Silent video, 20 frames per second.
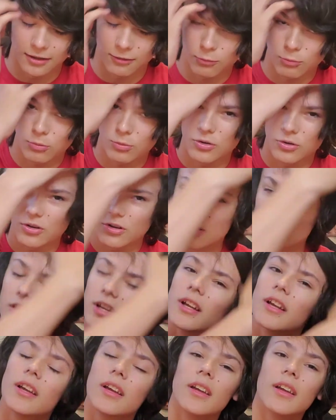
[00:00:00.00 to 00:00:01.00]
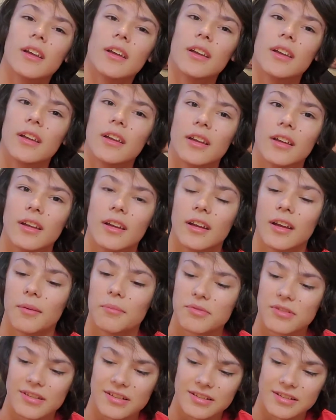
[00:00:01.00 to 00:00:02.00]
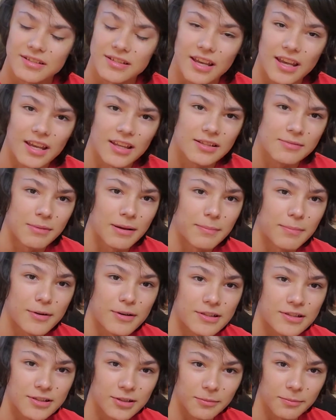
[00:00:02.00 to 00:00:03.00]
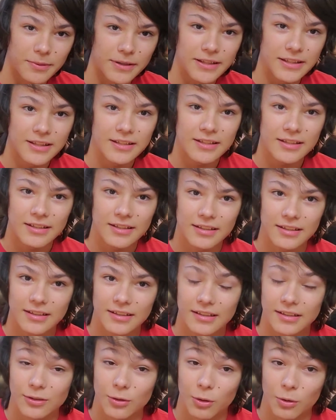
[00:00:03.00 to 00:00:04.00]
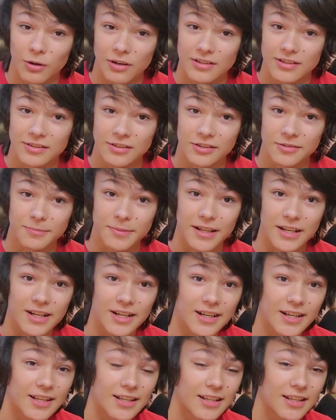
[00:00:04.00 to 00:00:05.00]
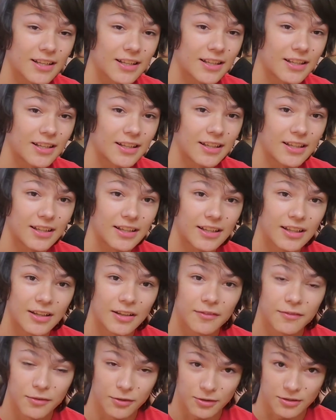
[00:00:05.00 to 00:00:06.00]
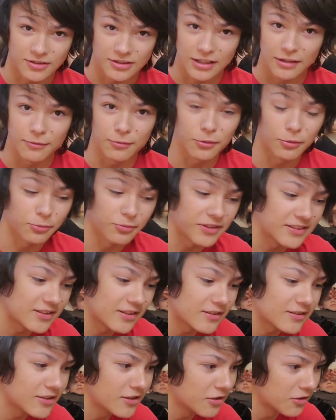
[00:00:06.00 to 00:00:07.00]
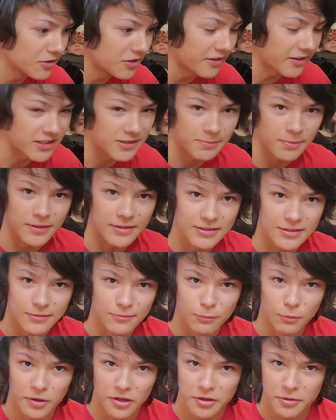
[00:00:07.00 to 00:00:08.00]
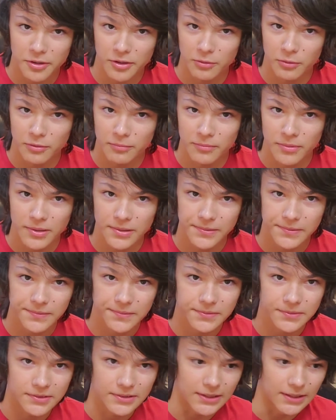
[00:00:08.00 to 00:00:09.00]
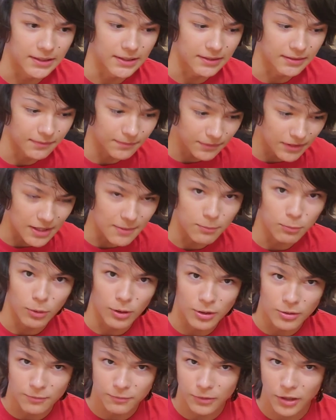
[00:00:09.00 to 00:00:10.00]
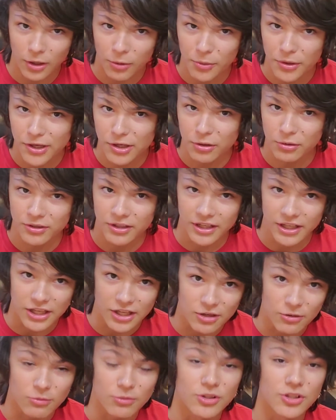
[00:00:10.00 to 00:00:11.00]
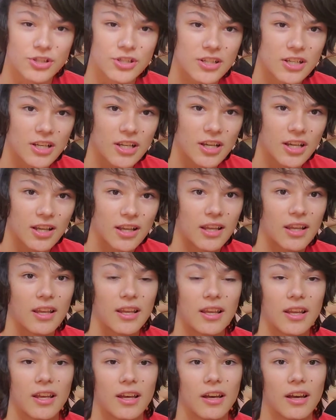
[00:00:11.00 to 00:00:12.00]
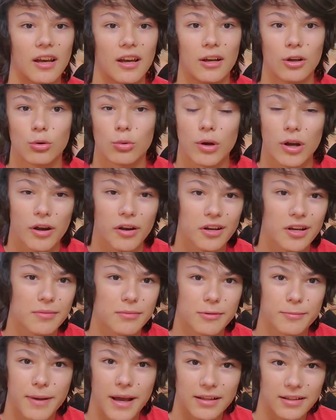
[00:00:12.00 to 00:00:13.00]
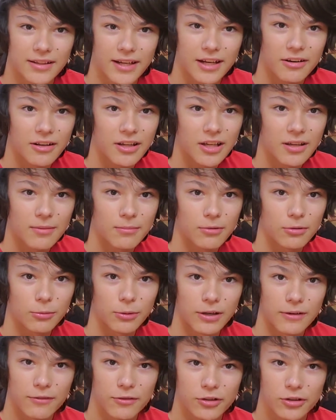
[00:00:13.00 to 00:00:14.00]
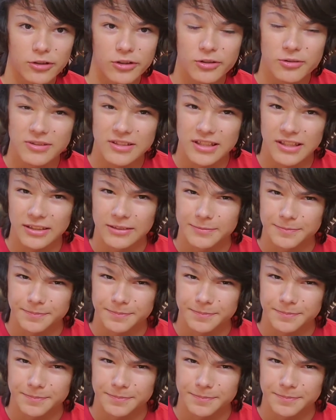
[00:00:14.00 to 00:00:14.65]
We're just gonna say it's my personal opinion. Tortoises are better for several reasons. You don't need expensive water equipment to keep water flowing. You don't need a huge aquarium or paludarium or whatever you're using.